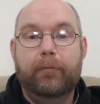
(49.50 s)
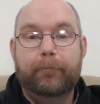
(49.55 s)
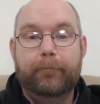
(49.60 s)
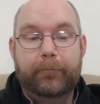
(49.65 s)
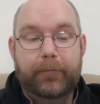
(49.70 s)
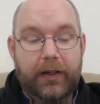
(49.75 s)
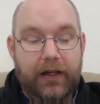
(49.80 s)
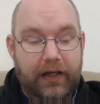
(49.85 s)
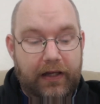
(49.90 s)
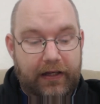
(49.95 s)

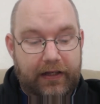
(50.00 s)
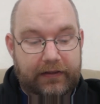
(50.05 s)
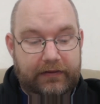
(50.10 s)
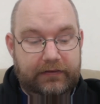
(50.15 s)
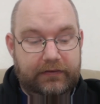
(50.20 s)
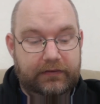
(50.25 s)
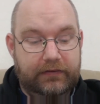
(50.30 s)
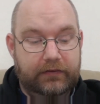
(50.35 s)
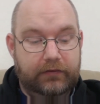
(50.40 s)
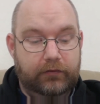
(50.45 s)

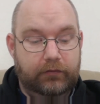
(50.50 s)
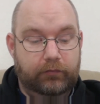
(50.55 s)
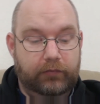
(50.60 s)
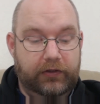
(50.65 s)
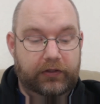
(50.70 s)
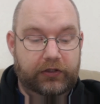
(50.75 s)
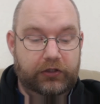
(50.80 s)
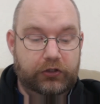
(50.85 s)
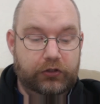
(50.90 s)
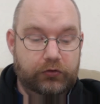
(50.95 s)
but we
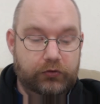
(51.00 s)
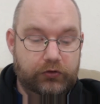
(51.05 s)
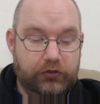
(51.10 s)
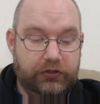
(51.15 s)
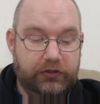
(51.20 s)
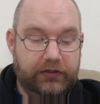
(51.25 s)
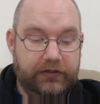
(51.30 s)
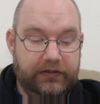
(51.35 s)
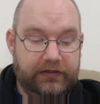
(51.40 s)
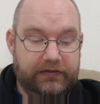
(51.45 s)

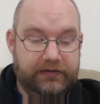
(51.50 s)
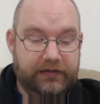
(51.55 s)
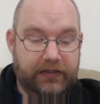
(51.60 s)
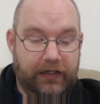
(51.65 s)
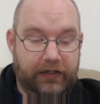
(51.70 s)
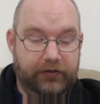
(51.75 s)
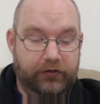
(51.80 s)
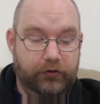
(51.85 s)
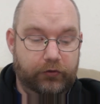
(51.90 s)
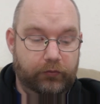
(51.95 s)
usually
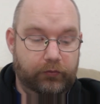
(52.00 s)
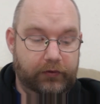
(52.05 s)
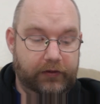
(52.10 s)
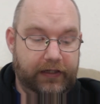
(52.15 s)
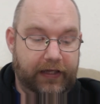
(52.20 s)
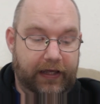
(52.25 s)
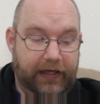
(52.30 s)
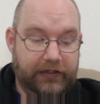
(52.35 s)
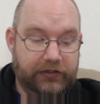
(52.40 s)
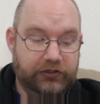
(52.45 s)
decide who will
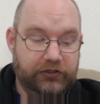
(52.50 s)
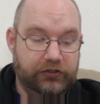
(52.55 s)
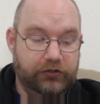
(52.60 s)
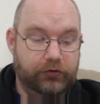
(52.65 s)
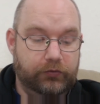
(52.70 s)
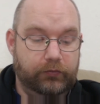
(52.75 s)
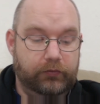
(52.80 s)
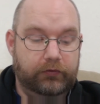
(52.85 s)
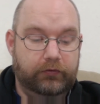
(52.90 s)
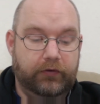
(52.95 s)
catch and
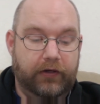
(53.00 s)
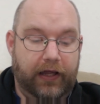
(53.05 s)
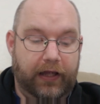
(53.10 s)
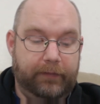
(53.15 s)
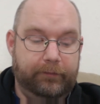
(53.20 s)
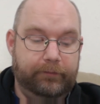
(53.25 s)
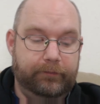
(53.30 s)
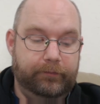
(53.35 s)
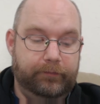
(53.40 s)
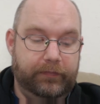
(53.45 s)
who will
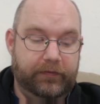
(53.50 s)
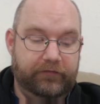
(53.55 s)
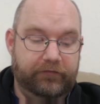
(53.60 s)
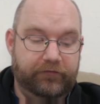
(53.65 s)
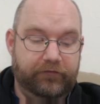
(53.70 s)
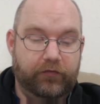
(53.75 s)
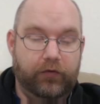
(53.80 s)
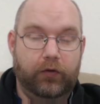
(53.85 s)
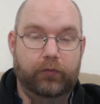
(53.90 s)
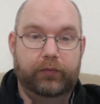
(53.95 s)
grab
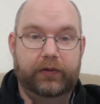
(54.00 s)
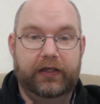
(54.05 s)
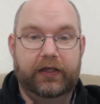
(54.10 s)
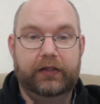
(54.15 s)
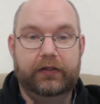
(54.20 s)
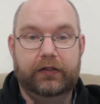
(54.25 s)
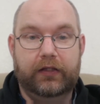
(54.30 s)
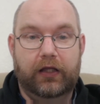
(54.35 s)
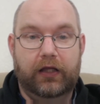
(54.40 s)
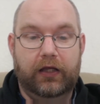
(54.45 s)
before we
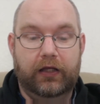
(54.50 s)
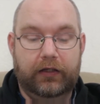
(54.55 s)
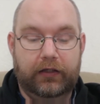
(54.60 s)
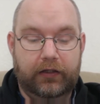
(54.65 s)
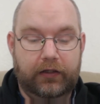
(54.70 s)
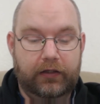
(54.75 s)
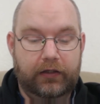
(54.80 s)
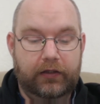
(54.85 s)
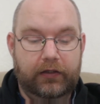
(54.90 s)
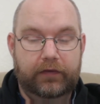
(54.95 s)
unlock
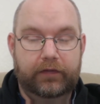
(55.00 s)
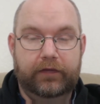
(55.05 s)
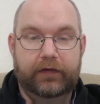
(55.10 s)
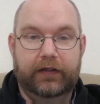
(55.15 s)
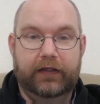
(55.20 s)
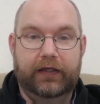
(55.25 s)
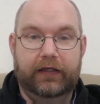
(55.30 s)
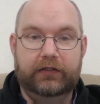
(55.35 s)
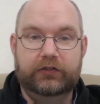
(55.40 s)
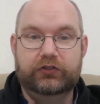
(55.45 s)
the
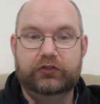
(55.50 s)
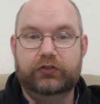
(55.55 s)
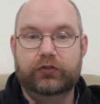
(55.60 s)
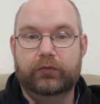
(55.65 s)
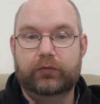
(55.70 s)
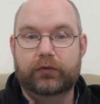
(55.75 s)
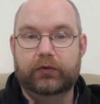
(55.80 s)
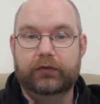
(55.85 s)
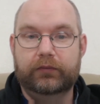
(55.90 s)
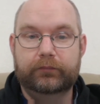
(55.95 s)
cage
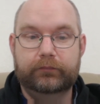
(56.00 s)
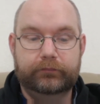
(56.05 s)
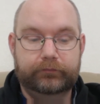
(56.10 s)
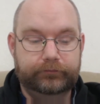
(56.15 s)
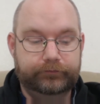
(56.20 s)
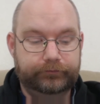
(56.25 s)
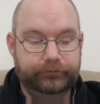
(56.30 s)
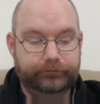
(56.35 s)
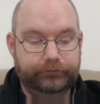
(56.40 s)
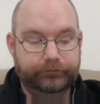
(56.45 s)
door.
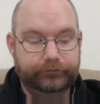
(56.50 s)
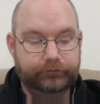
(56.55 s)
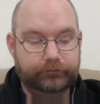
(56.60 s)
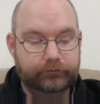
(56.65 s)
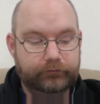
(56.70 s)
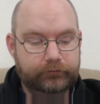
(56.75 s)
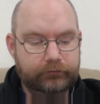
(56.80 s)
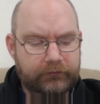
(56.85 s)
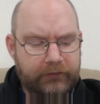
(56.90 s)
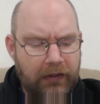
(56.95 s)

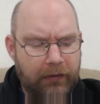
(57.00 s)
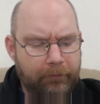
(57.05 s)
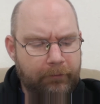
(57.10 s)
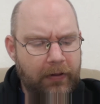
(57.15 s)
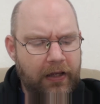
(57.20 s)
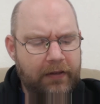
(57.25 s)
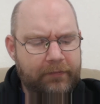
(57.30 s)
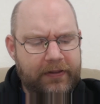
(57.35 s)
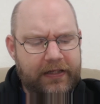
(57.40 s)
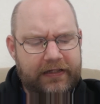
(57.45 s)

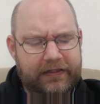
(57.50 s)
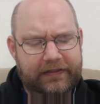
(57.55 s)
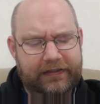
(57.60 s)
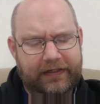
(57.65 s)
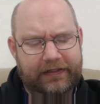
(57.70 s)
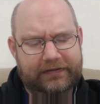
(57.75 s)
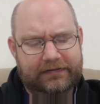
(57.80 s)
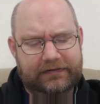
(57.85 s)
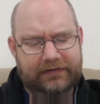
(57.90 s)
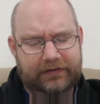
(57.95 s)
Bob had an
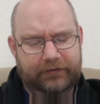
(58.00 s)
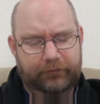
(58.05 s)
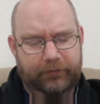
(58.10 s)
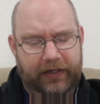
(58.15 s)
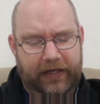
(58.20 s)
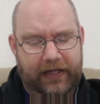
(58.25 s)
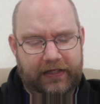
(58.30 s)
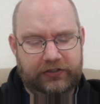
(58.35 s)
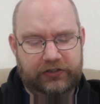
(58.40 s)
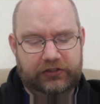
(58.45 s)
excellent
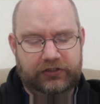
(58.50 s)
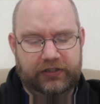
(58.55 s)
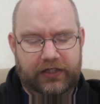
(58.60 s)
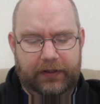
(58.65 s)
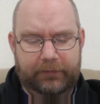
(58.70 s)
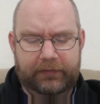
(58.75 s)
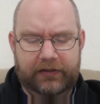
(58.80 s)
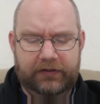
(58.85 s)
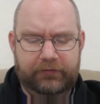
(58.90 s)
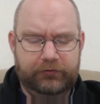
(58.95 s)
reaction
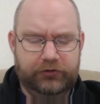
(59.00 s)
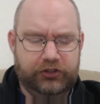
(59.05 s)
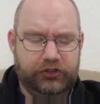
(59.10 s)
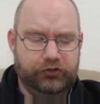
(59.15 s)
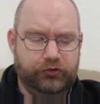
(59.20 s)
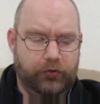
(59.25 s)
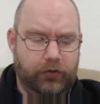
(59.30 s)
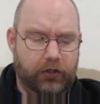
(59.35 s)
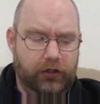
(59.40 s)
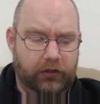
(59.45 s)
time, and he was
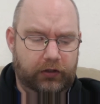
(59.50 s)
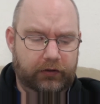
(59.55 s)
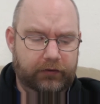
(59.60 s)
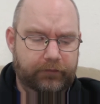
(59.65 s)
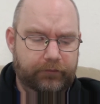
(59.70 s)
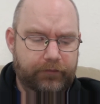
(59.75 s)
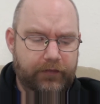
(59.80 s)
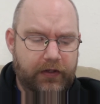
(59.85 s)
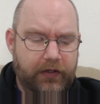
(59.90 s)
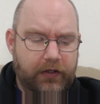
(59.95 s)
strong.
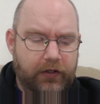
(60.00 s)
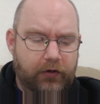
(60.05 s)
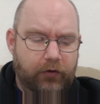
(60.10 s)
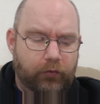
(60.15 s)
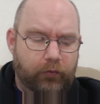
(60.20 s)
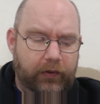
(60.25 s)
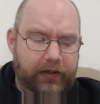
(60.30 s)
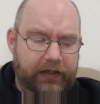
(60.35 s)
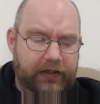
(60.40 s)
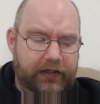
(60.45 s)

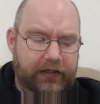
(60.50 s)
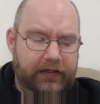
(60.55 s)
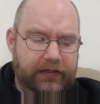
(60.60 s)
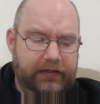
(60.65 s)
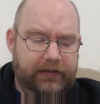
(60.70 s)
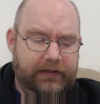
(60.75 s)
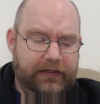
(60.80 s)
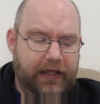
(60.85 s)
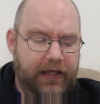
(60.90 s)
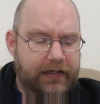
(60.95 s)
We
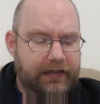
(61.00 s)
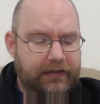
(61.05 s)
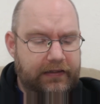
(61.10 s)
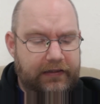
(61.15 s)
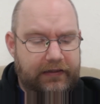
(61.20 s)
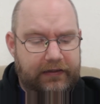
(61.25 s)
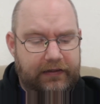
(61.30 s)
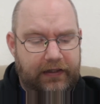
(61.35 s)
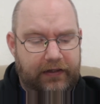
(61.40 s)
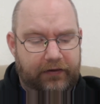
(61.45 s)
netted
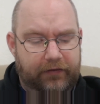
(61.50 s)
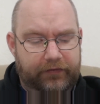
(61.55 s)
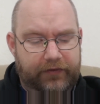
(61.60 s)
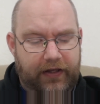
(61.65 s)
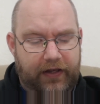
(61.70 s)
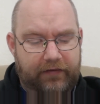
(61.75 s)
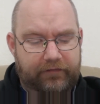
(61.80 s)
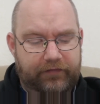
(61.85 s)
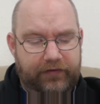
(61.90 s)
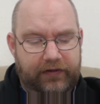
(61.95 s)
and held
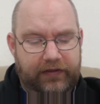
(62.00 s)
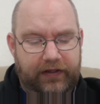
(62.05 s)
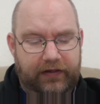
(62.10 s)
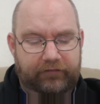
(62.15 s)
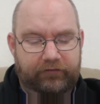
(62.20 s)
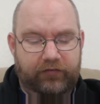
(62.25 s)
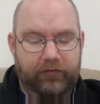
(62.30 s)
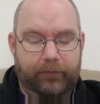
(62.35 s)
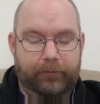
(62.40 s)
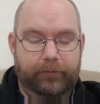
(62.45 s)
everything
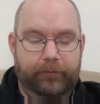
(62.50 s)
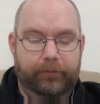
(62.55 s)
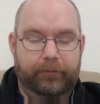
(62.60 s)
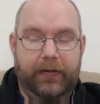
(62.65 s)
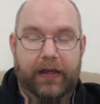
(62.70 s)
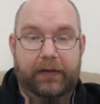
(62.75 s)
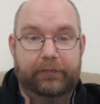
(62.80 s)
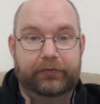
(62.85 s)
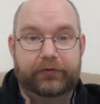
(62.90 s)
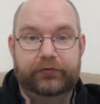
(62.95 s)
from
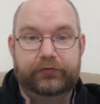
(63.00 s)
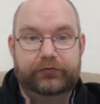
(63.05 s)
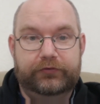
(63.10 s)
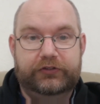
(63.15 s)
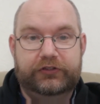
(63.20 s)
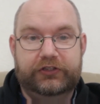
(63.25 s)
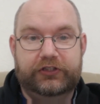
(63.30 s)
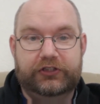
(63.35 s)
baboons to